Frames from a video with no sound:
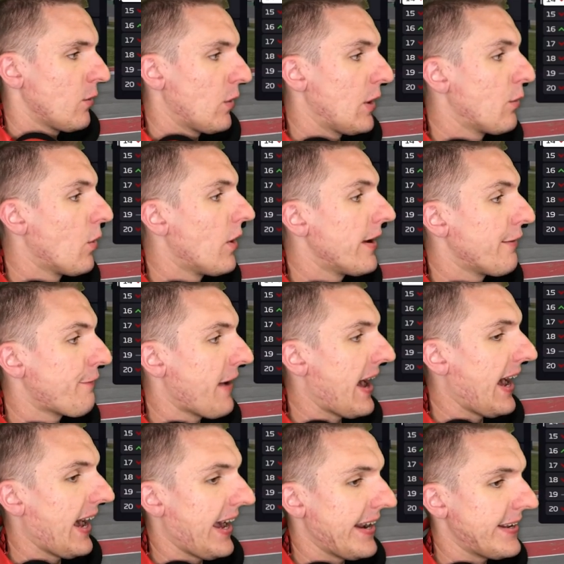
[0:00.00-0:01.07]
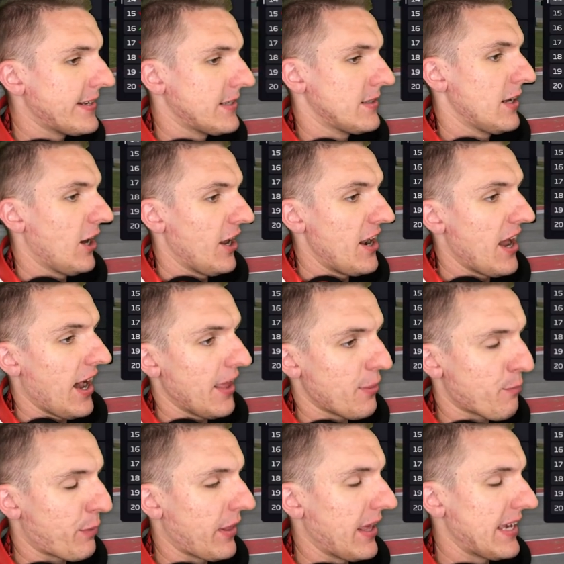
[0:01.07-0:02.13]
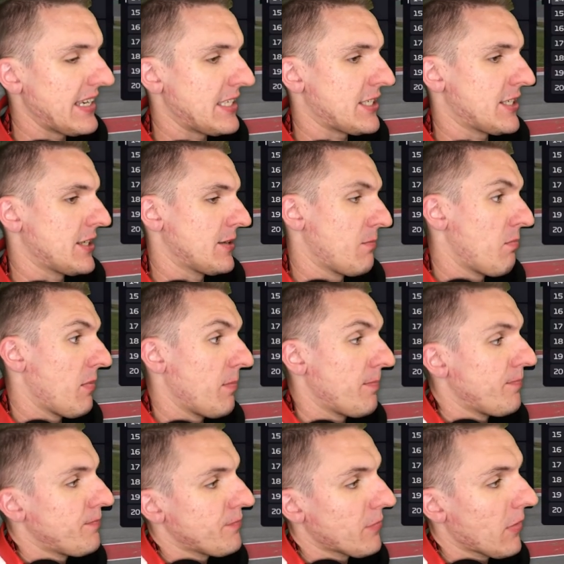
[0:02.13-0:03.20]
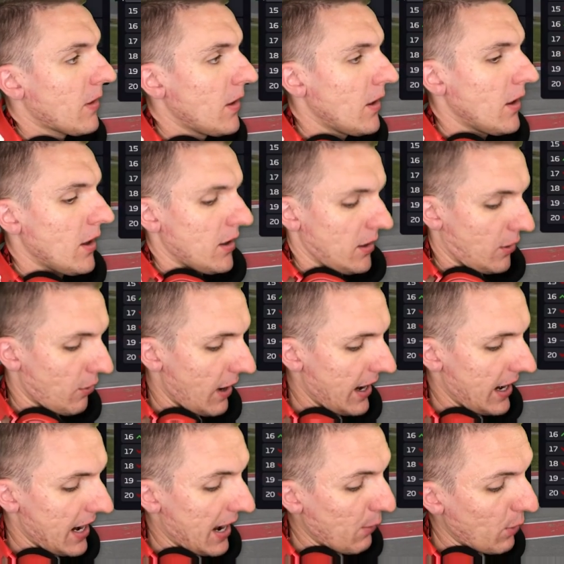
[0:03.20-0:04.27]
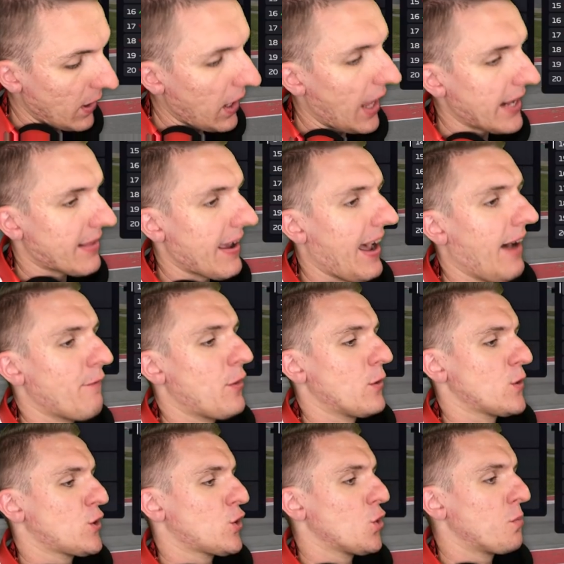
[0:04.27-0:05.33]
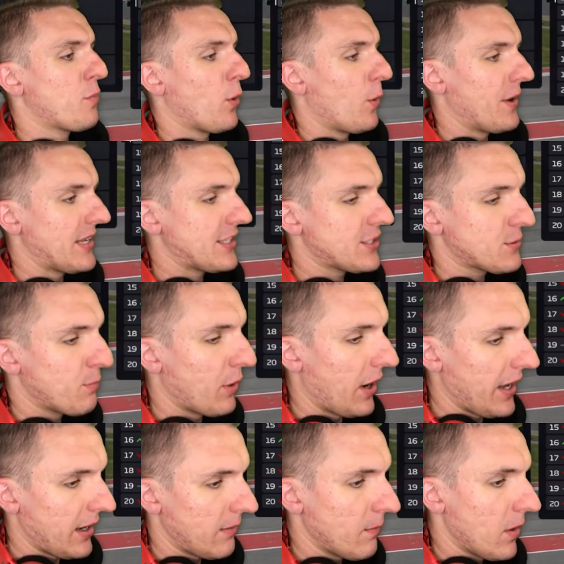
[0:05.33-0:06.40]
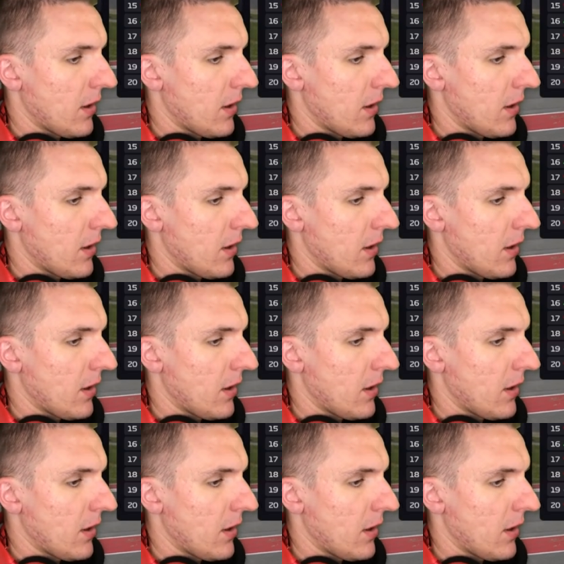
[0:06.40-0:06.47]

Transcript: We would have had a ninth place. Granted, I would like to have those two points, but